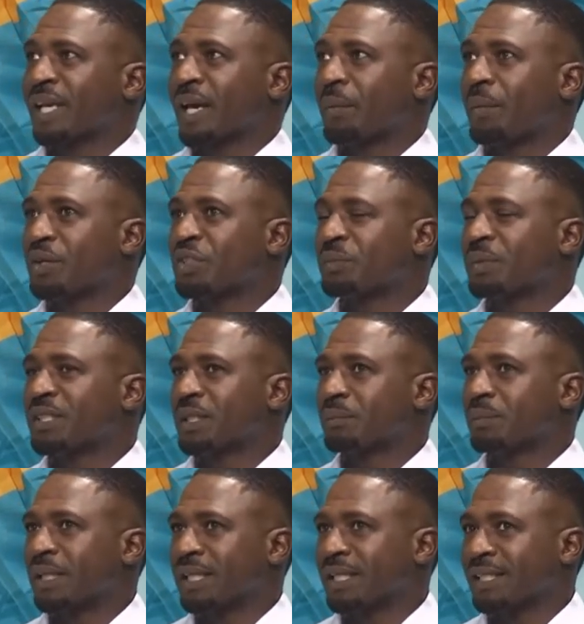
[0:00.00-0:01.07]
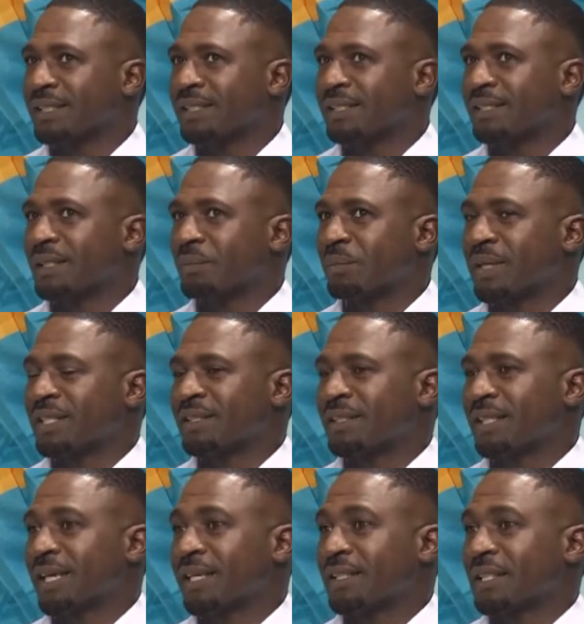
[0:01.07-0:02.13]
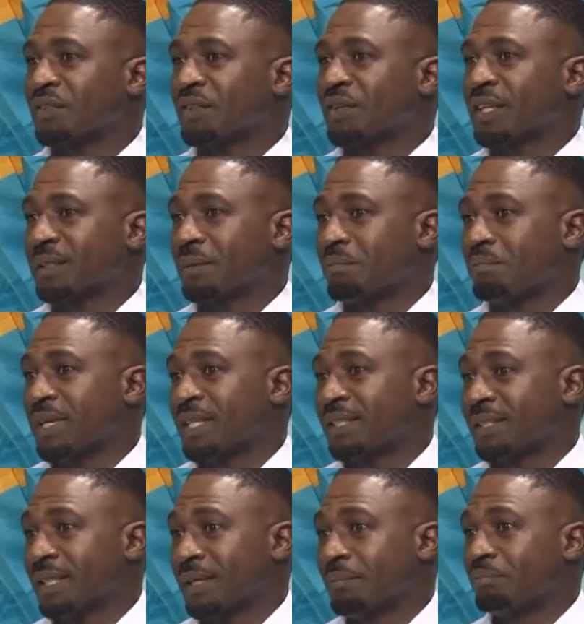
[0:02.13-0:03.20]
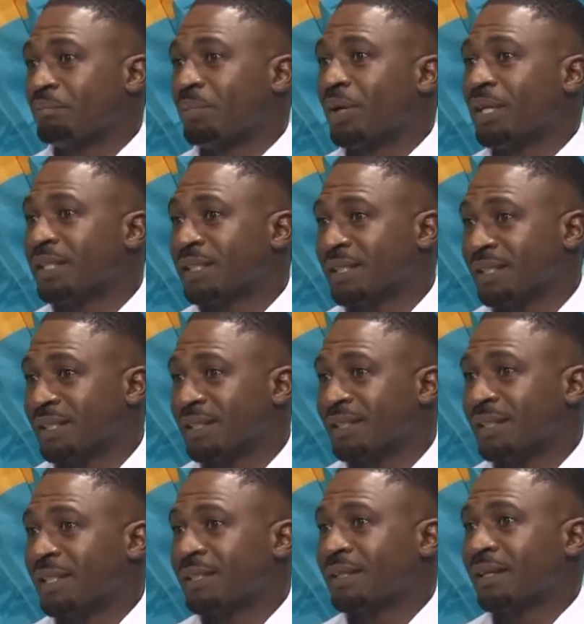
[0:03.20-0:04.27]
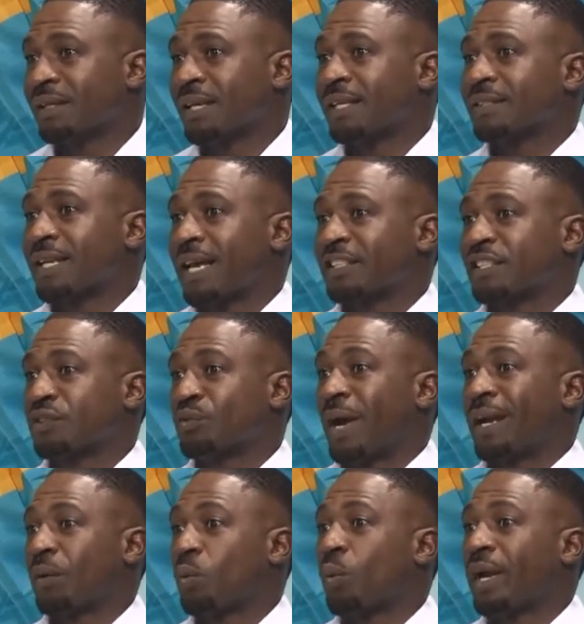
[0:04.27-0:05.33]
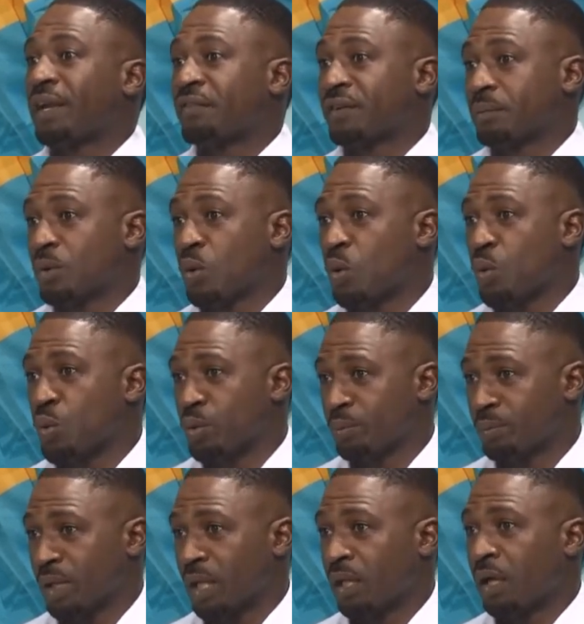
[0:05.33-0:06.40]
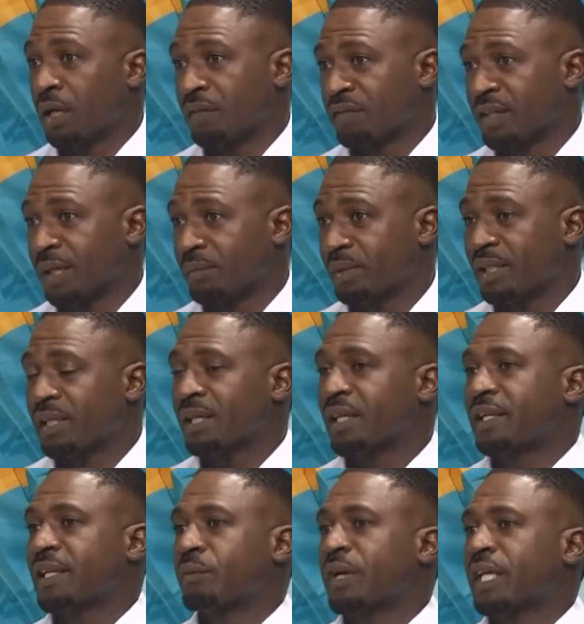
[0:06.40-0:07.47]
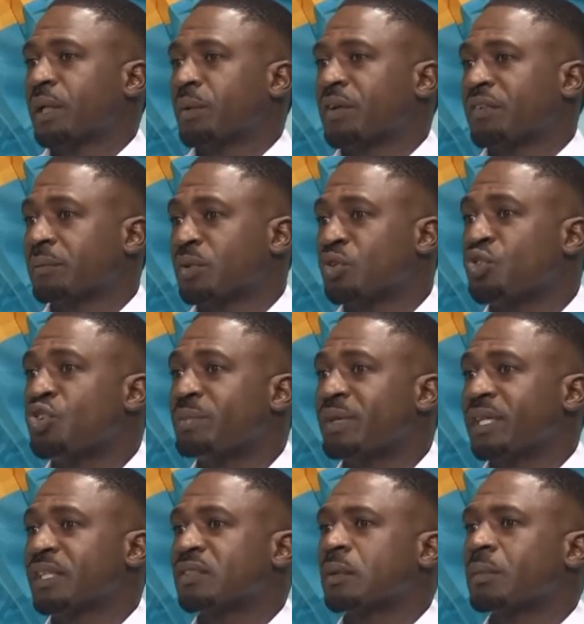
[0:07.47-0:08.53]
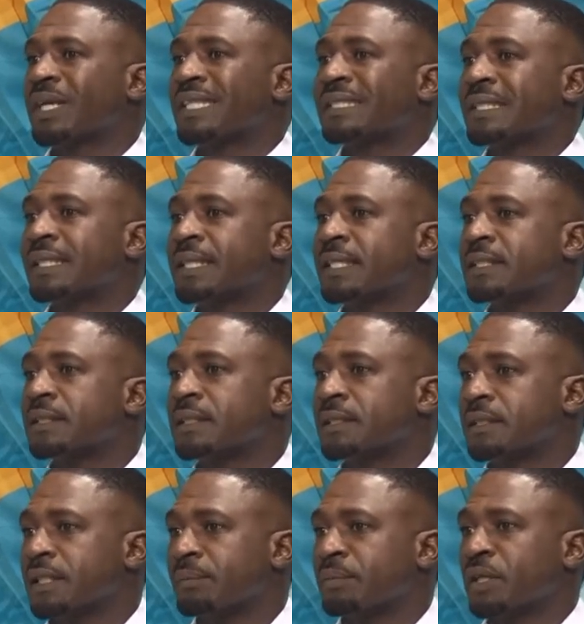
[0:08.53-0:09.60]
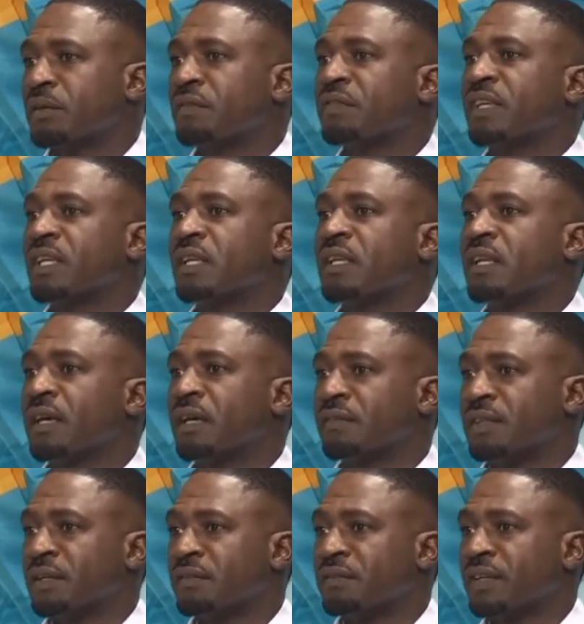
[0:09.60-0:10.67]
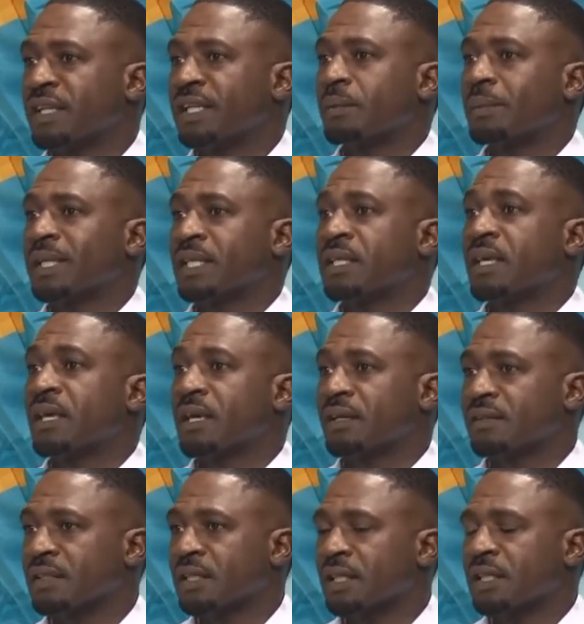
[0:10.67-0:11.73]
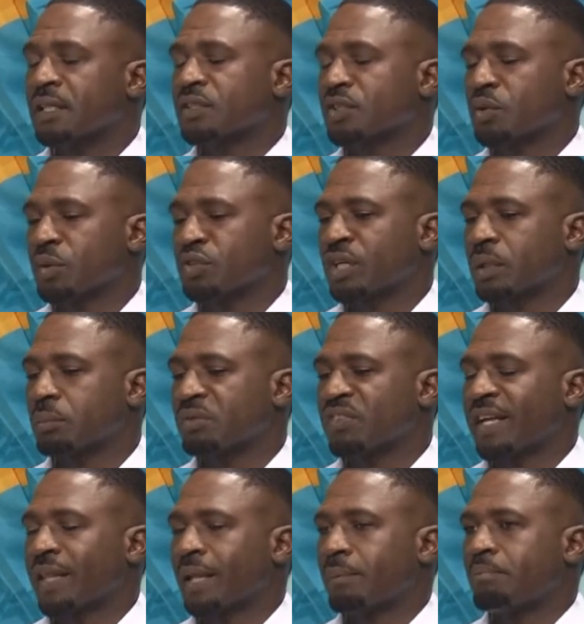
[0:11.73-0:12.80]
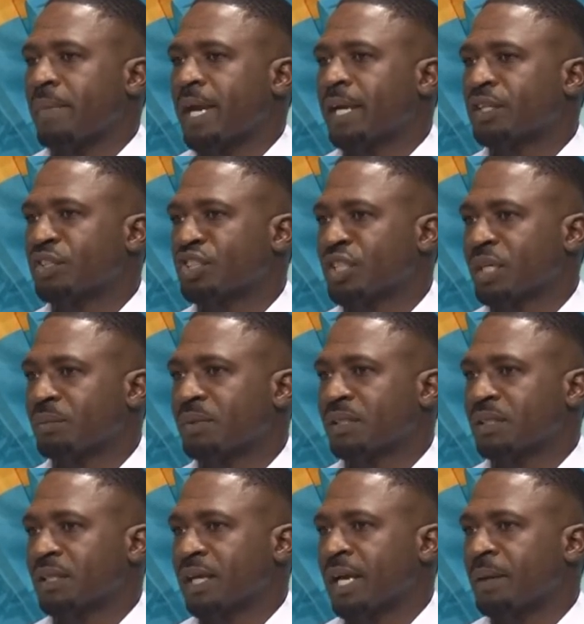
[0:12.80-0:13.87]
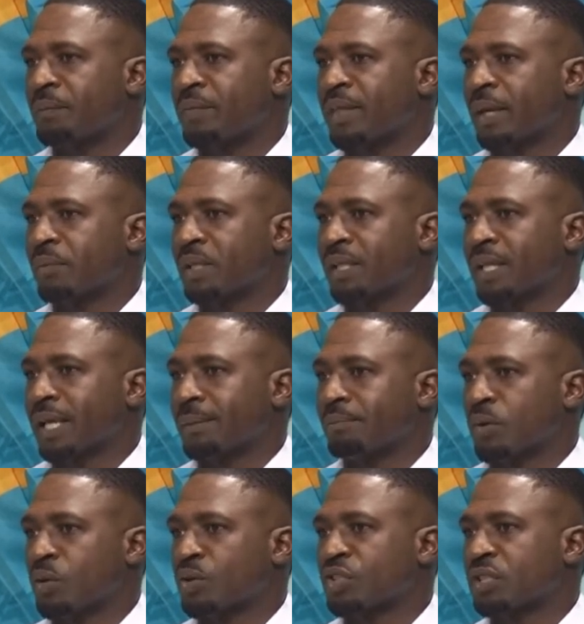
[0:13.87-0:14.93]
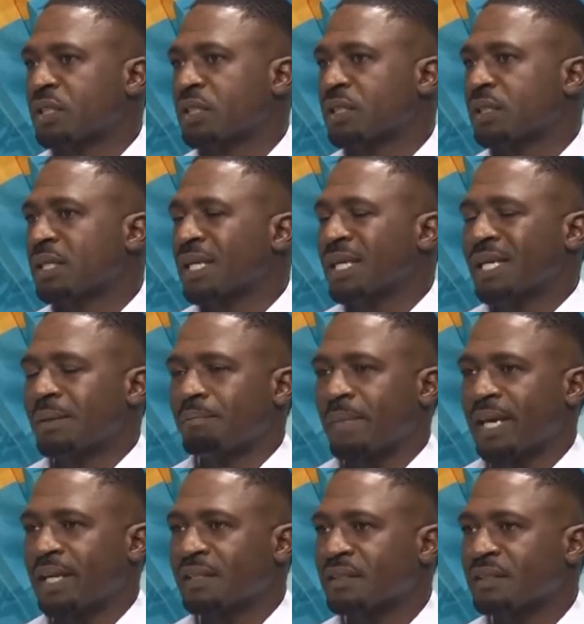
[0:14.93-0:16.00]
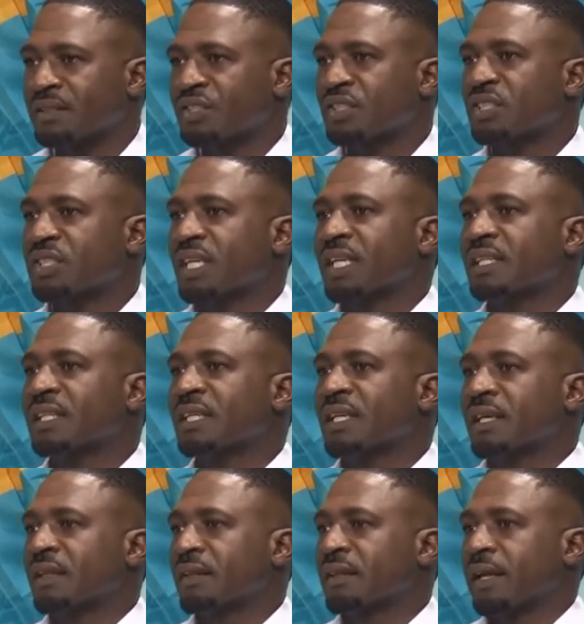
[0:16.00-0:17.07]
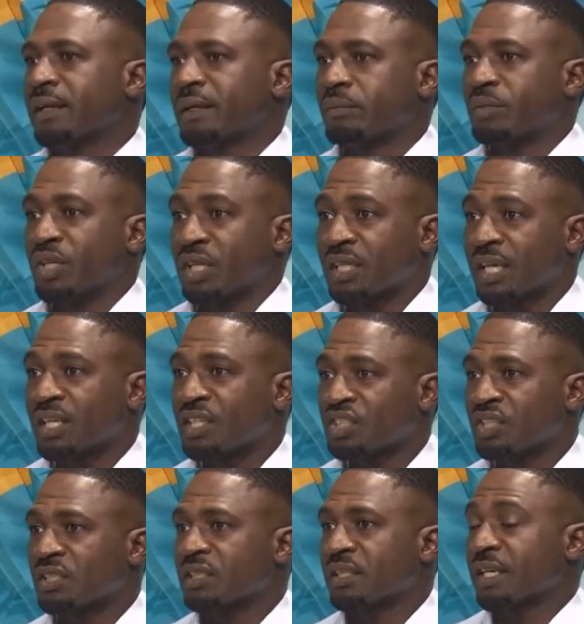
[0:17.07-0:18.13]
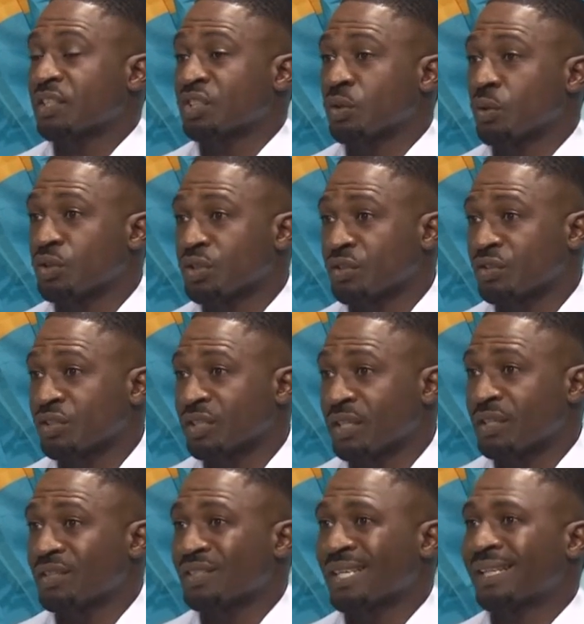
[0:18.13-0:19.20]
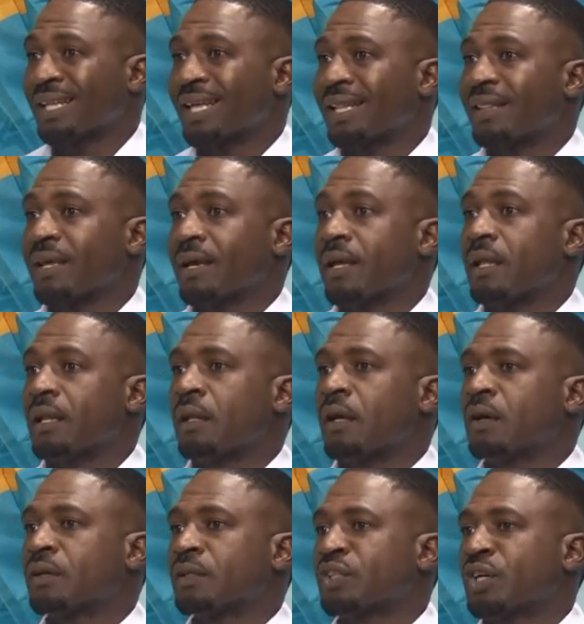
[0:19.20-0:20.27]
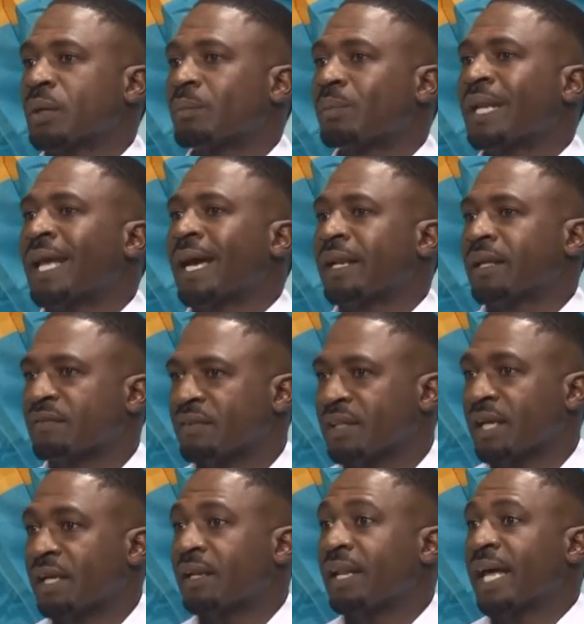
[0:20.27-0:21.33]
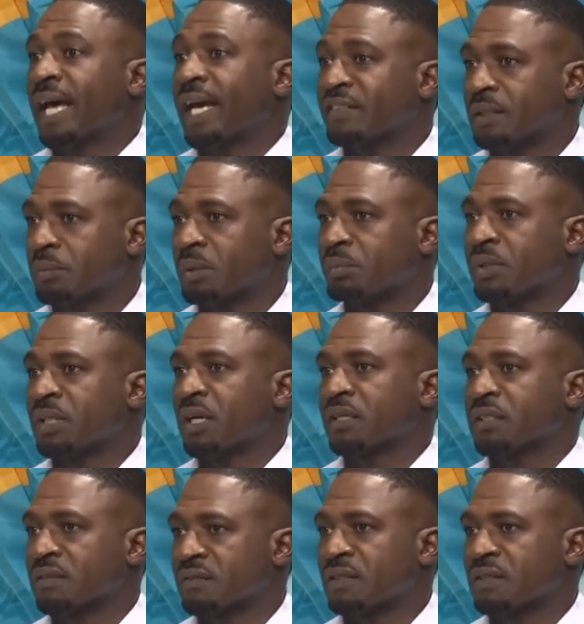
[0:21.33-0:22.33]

And when you speak to the police says, even though there's a missing bulletin, these are kids that actually ran away from home, a lot of them. And they're running away from home because nobody's listening to them. They don't feel loved. They don't feel like nobody cares. So we're trying to provide that mentorship to help them in their emotional, mental state, their communication, their social skills, and then their long-term planning for their lives to be productive